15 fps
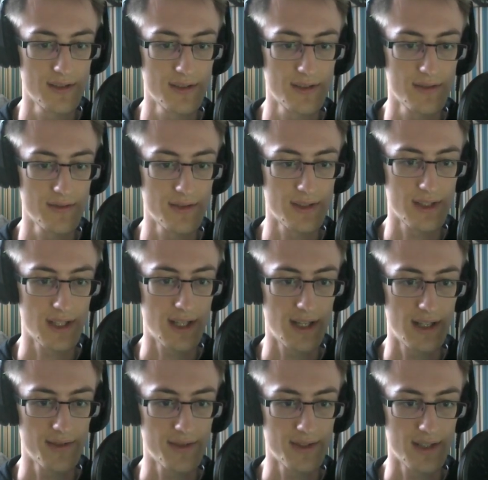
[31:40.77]
There was that,
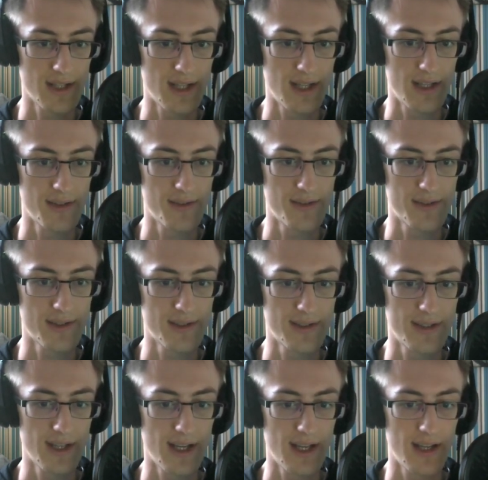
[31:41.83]
there was that, there was
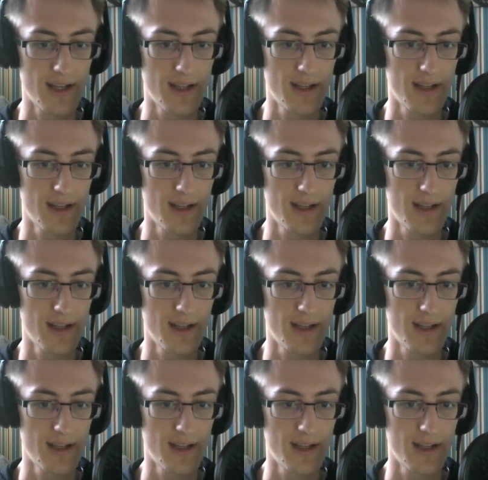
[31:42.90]
that.